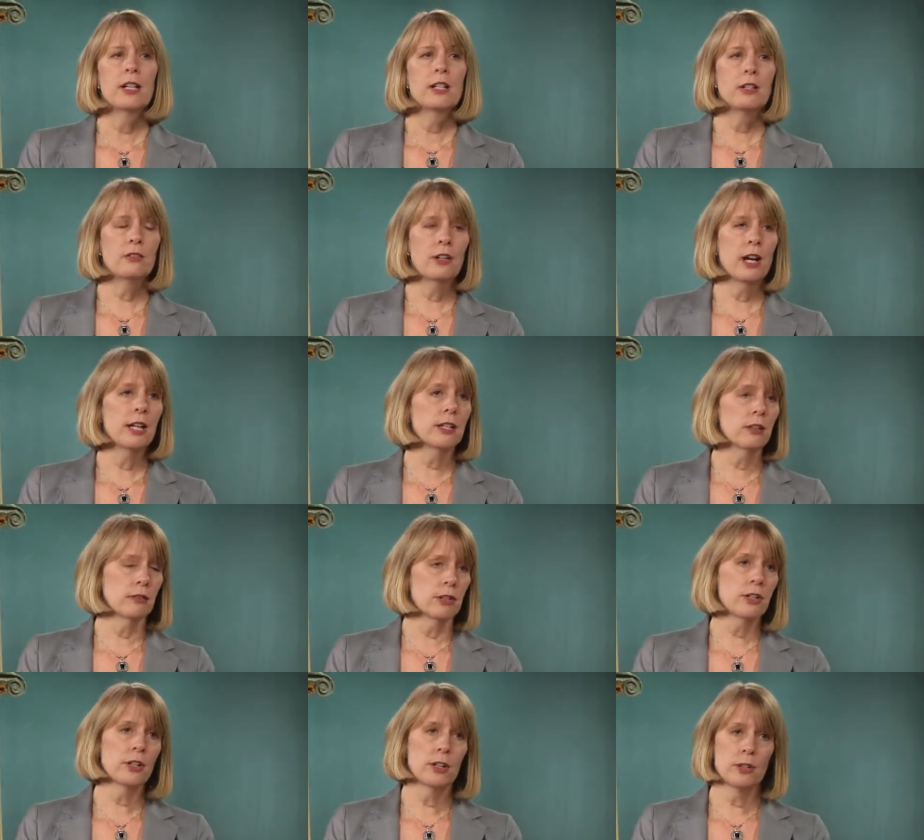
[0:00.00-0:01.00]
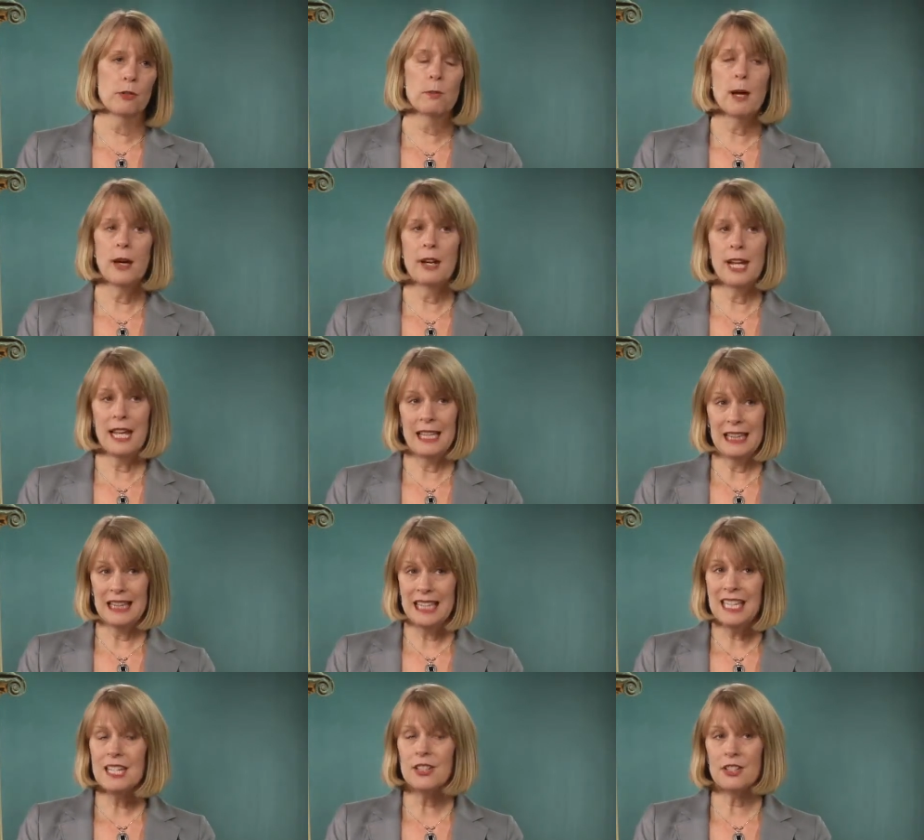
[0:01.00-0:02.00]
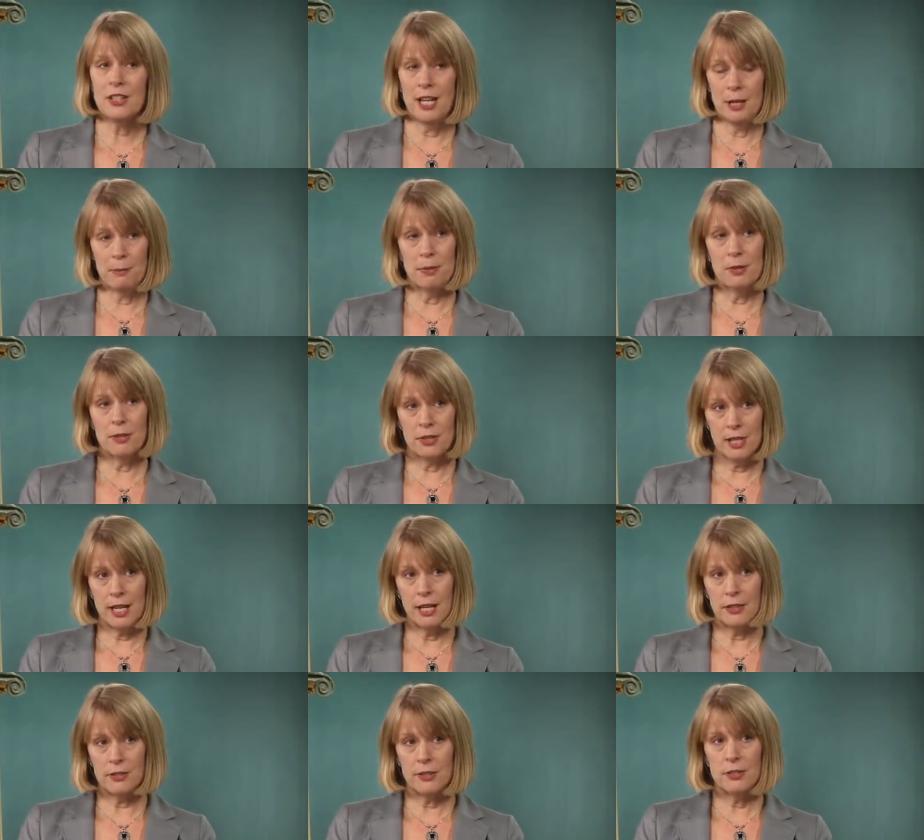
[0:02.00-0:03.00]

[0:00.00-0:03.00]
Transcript: you've gotten a return of about at least 8%.